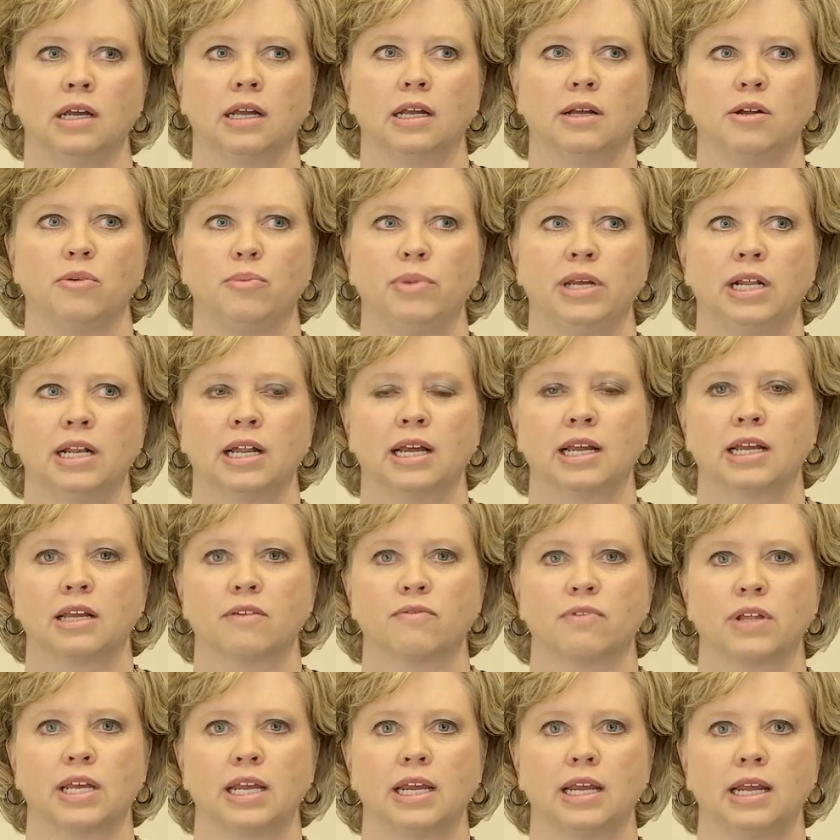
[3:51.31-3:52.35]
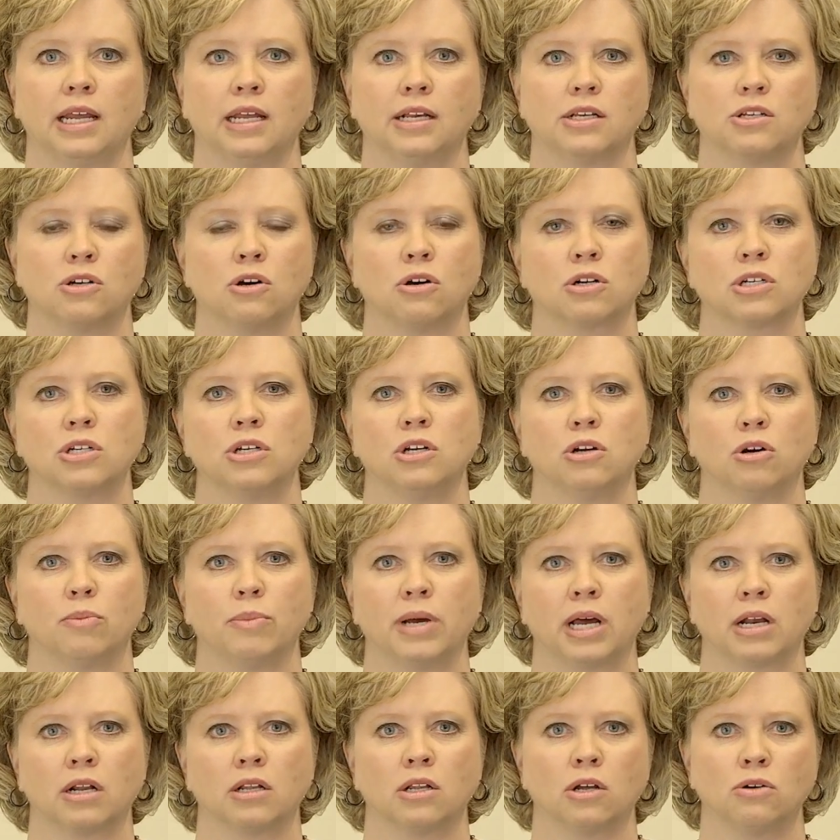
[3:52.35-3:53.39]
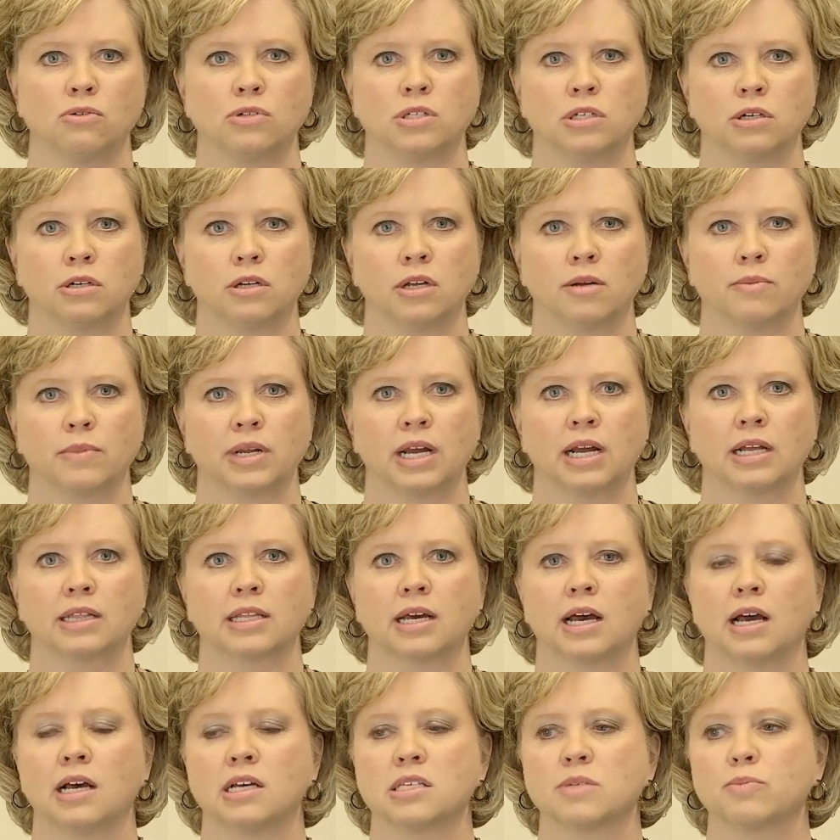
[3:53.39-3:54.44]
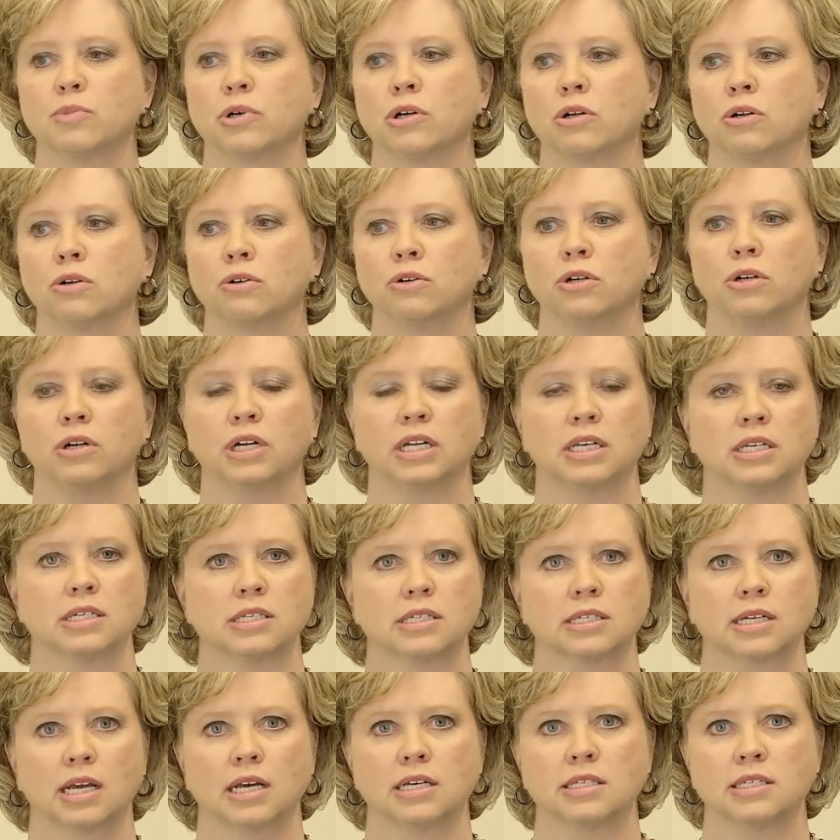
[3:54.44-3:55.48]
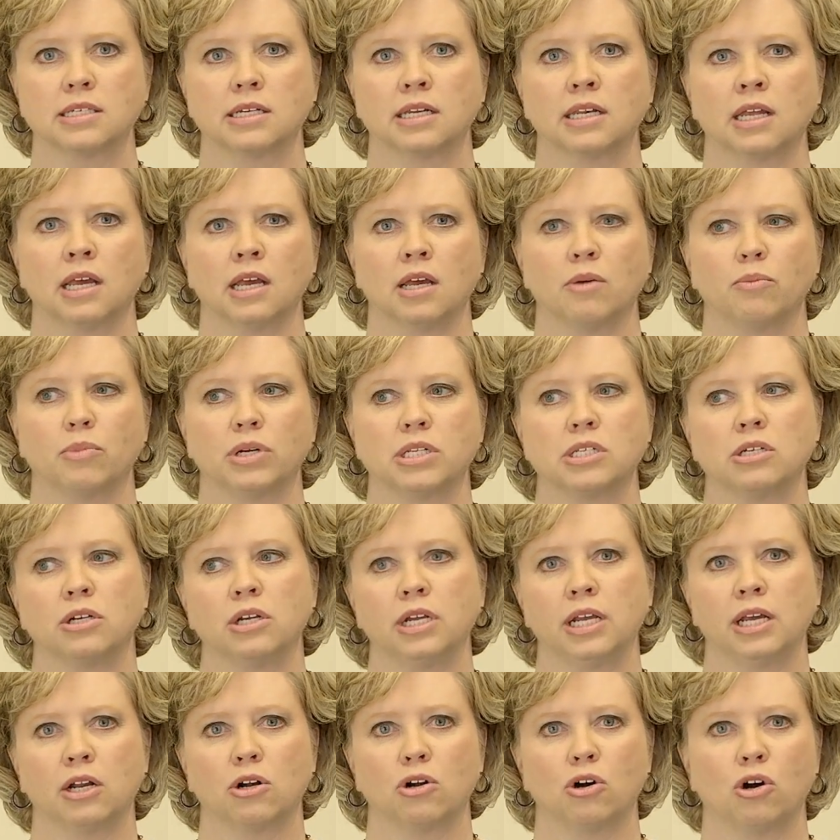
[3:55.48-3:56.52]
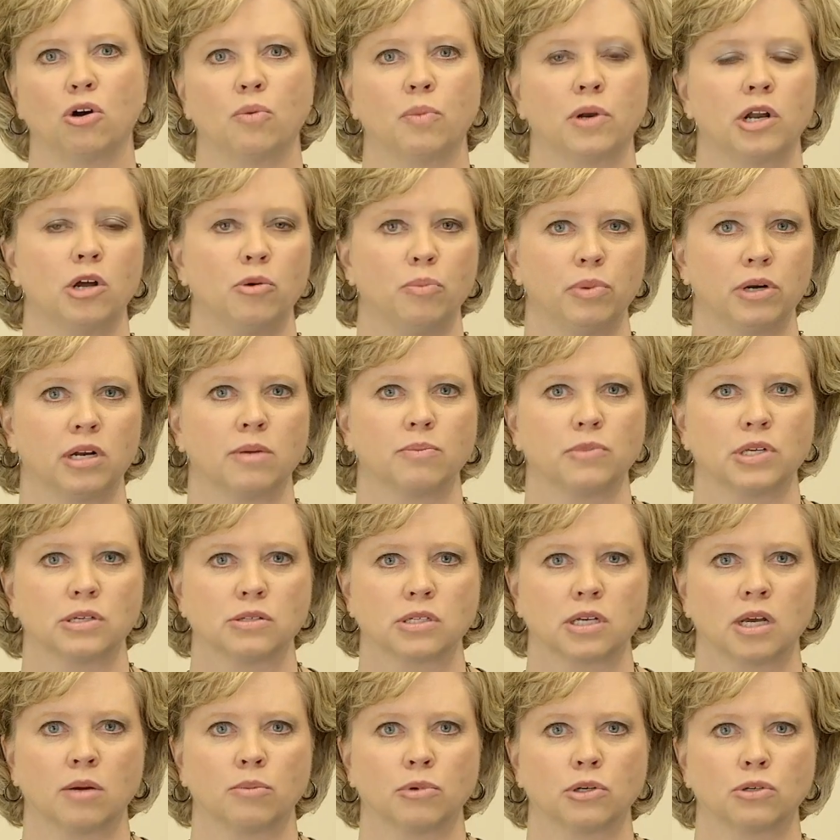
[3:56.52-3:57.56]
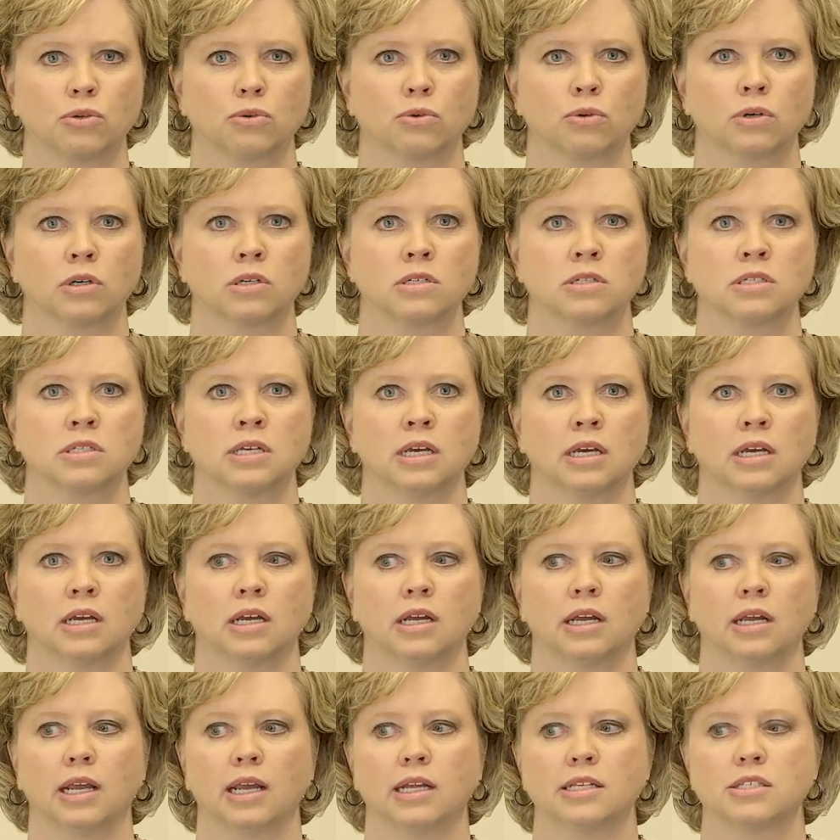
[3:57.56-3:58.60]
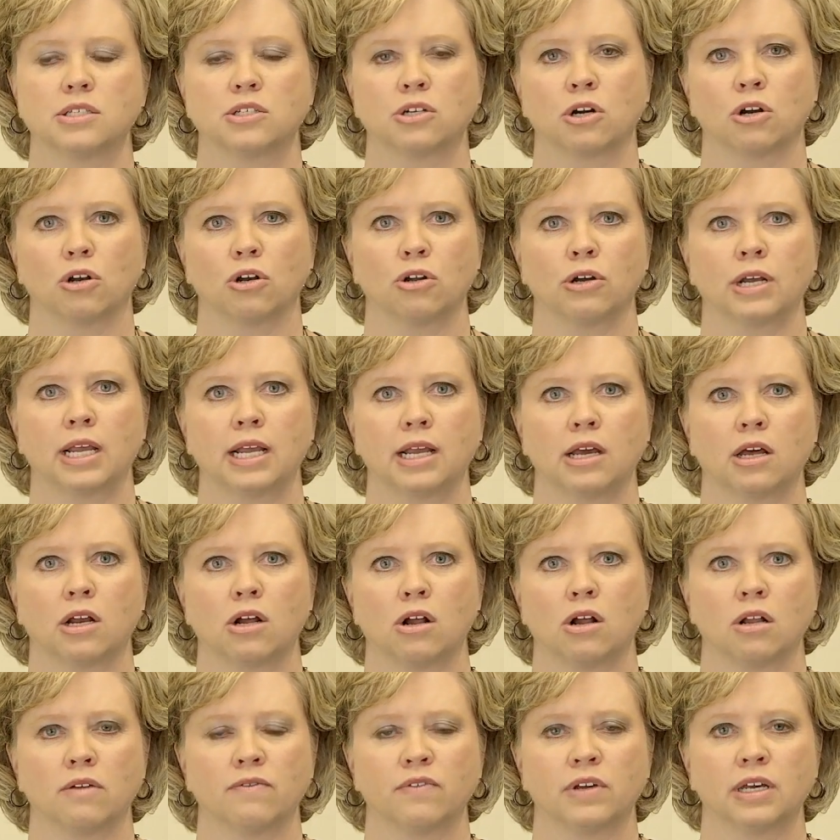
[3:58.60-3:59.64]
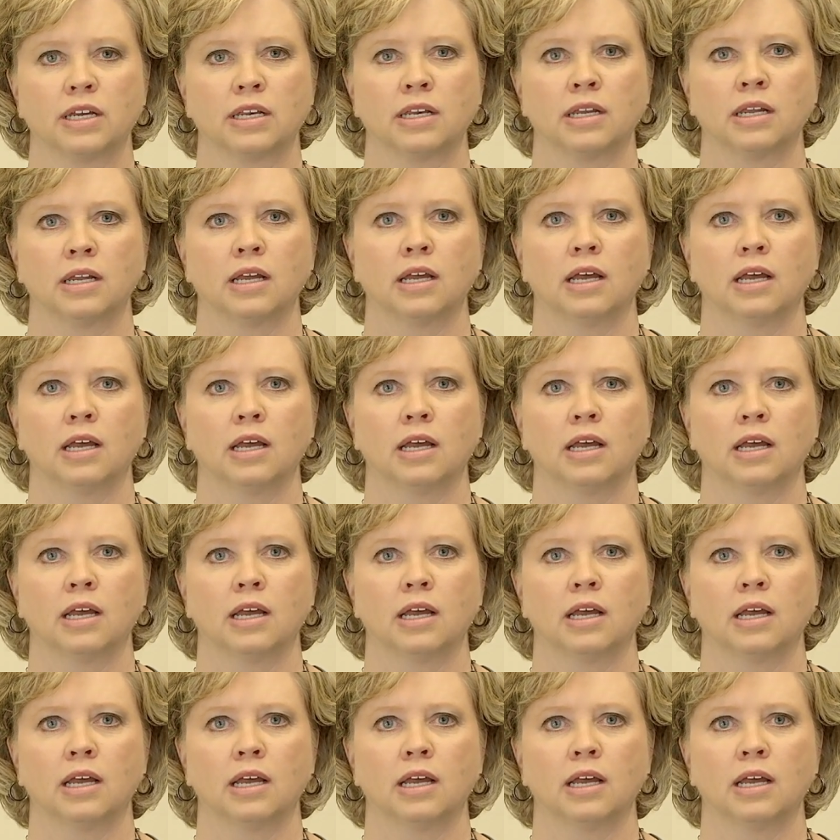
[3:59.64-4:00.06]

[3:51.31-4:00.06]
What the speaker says: It'd be like if they talk to you about a low sodium diet at the hospital, you can discuss it, but till you get home and open up those cupboard doors and start looking at all of it,